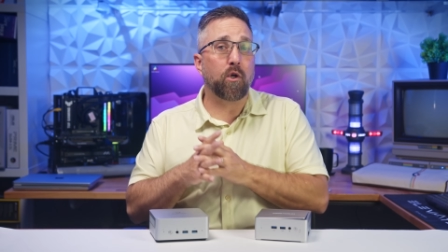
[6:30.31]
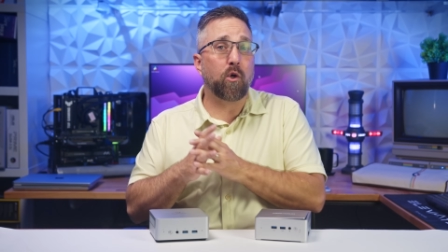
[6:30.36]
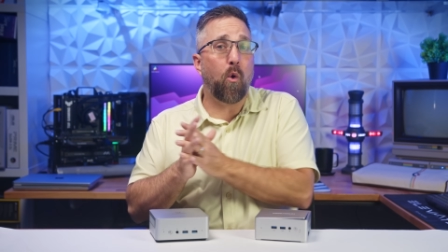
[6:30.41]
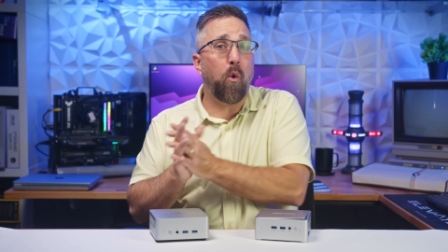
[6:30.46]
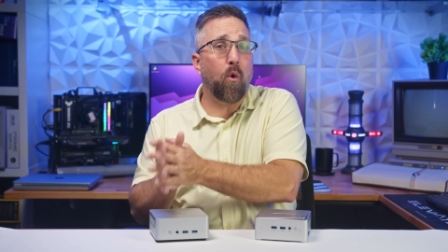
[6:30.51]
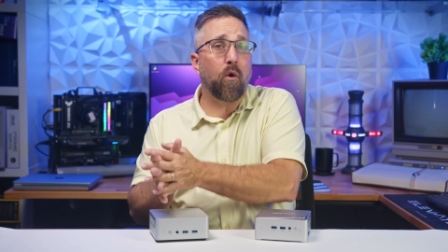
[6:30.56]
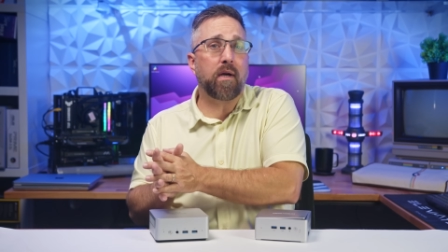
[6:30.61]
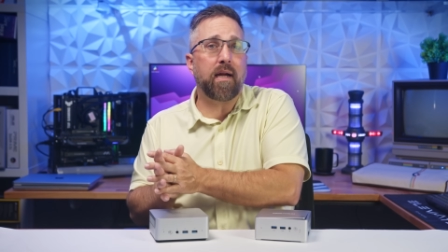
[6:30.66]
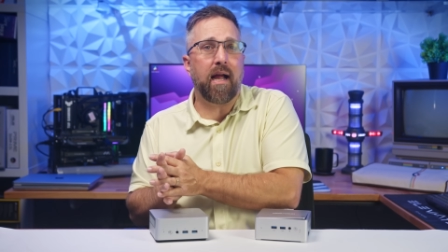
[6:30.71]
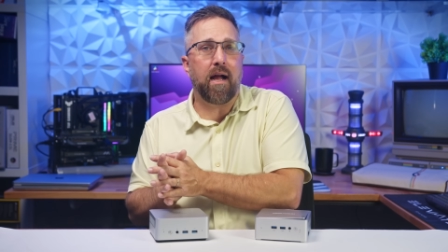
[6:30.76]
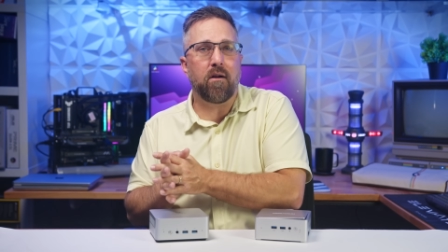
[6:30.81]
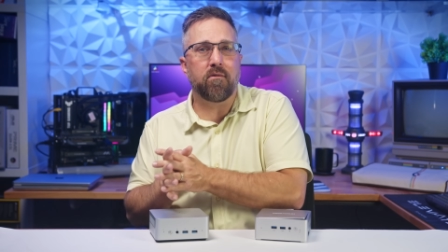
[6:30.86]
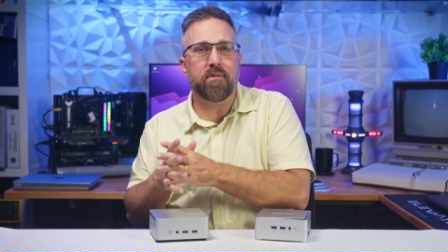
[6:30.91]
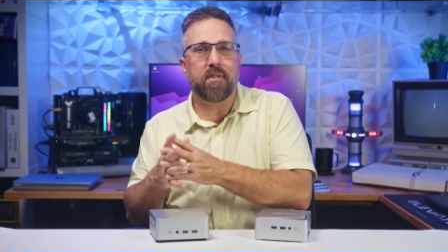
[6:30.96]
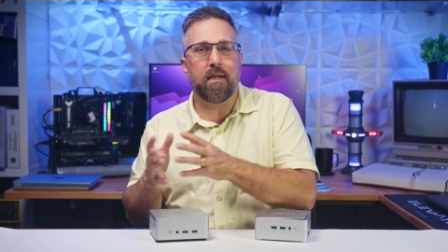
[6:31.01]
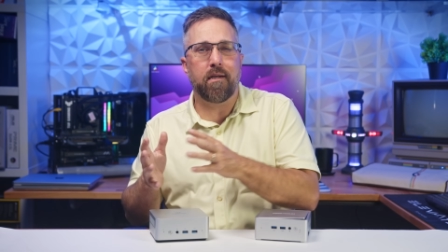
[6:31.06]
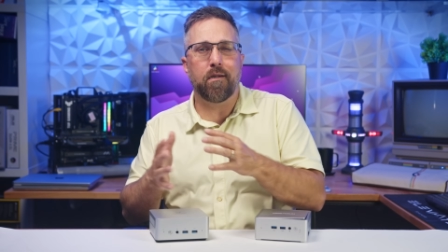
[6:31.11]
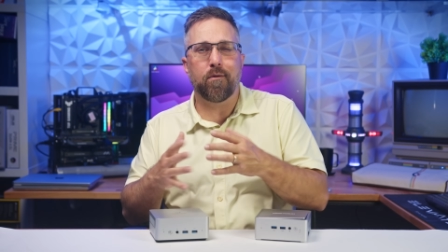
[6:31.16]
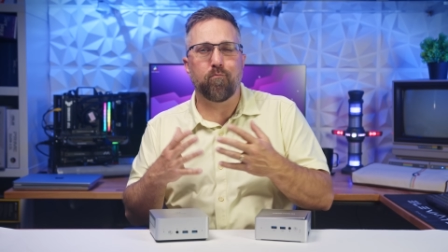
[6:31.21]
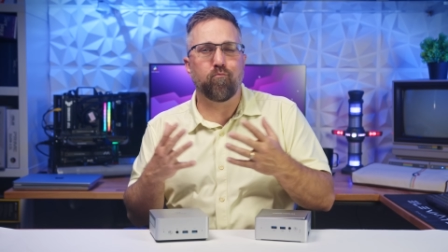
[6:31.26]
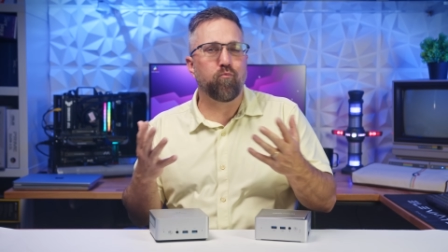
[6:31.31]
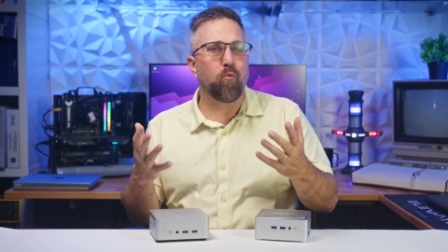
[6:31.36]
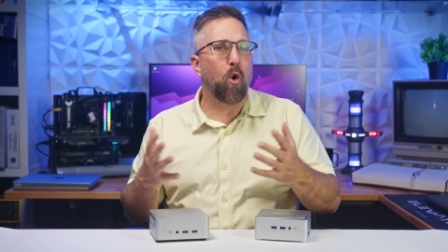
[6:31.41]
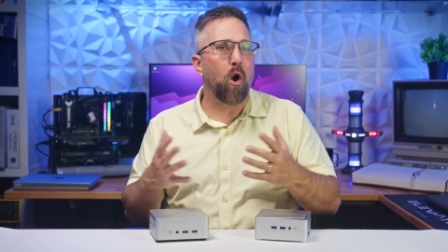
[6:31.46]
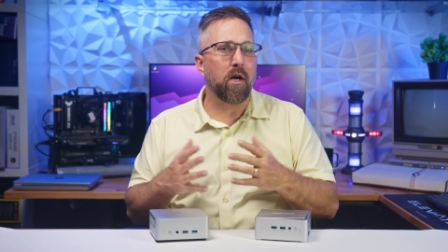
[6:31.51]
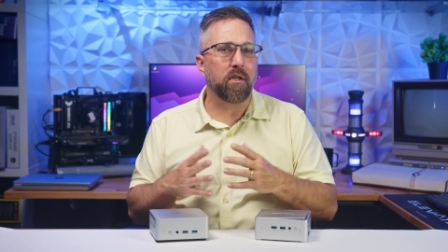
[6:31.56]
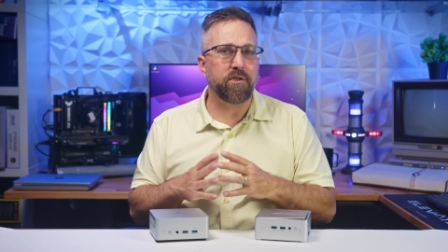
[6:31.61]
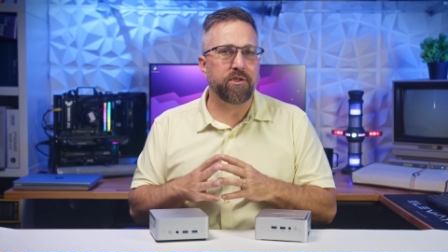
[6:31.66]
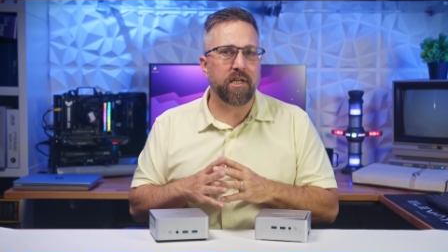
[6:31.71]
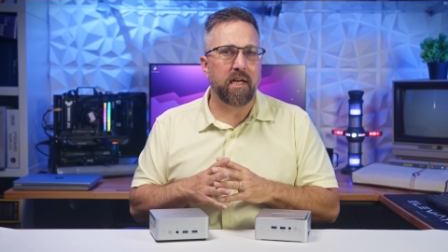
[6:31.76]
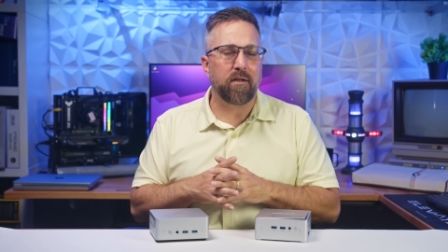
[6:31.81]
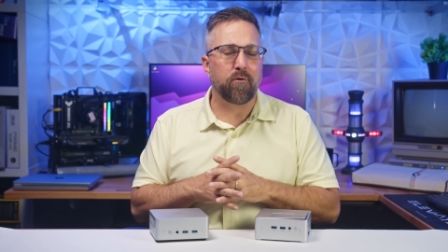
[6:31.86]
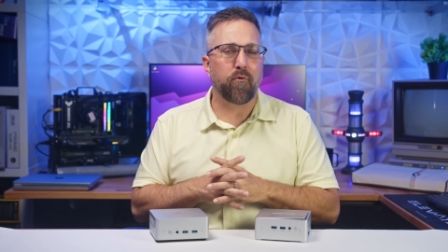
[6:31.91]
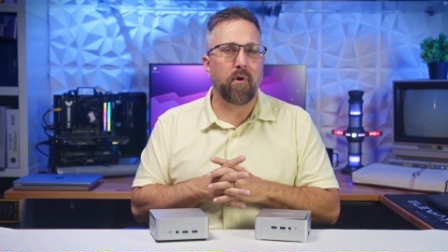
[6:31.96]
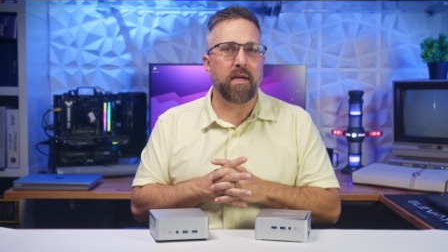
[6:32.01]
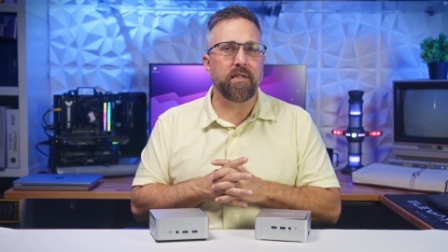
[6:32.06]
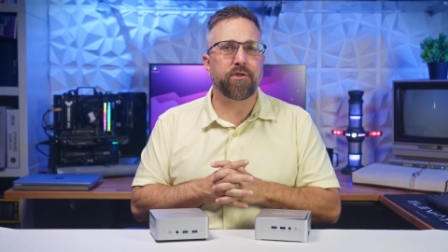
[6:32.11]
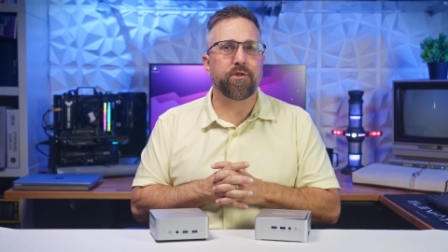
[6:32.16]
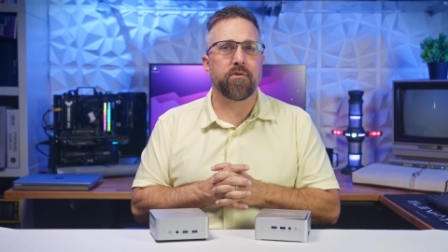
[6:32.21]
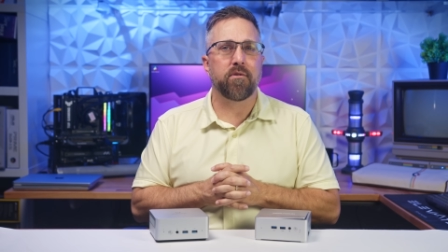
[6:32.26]
core count than a raw
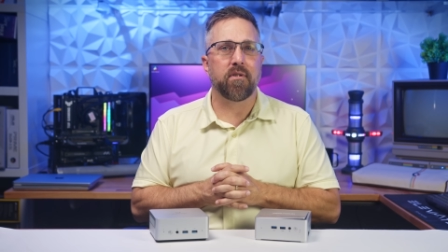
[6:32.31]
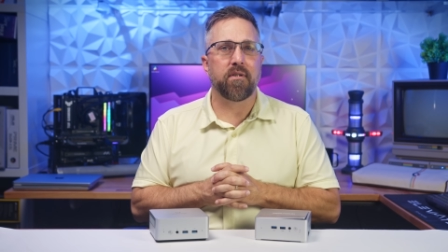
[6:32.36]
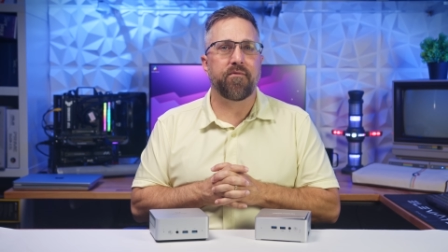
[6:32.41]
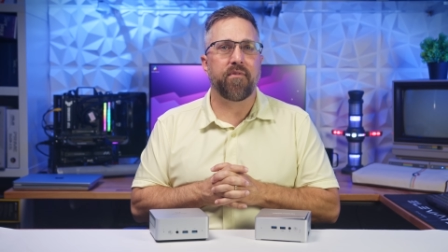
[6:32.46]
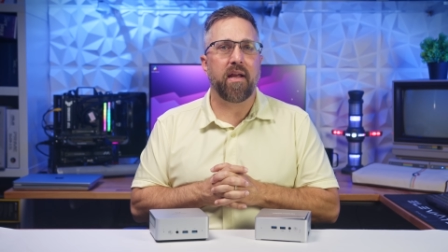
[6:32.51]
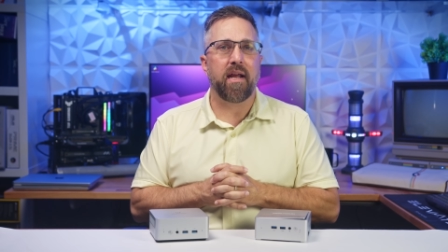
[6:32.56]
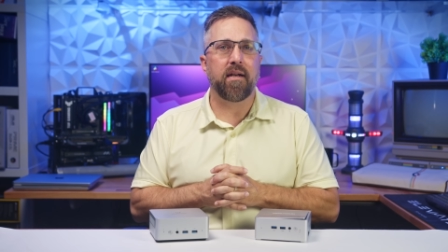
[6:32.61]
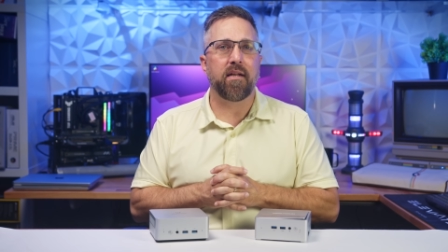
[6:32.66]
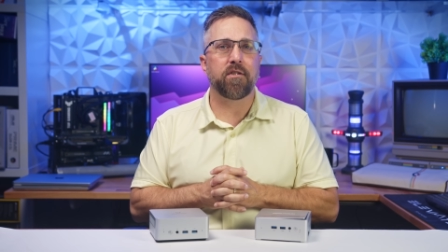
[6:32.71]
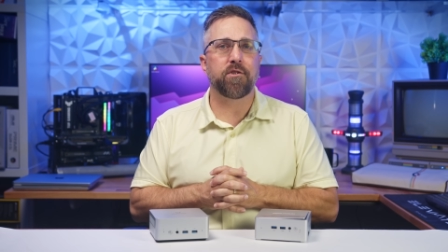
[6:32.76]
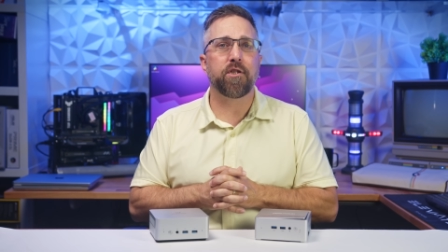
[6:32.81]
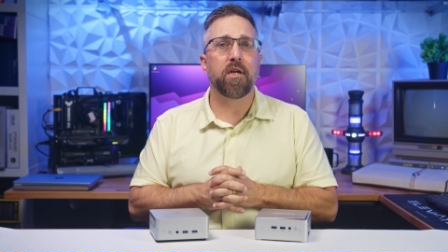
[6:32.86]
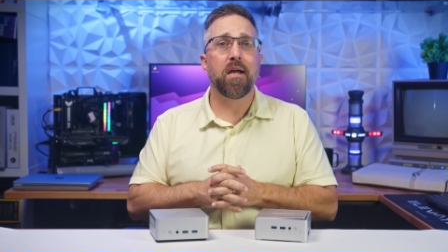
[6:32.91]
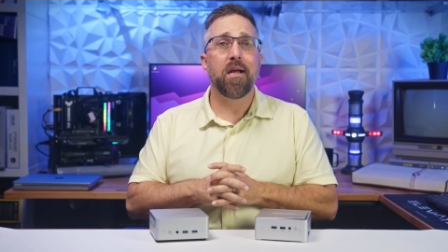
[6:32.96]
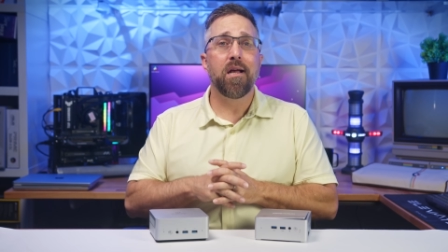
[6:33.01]
generational advantage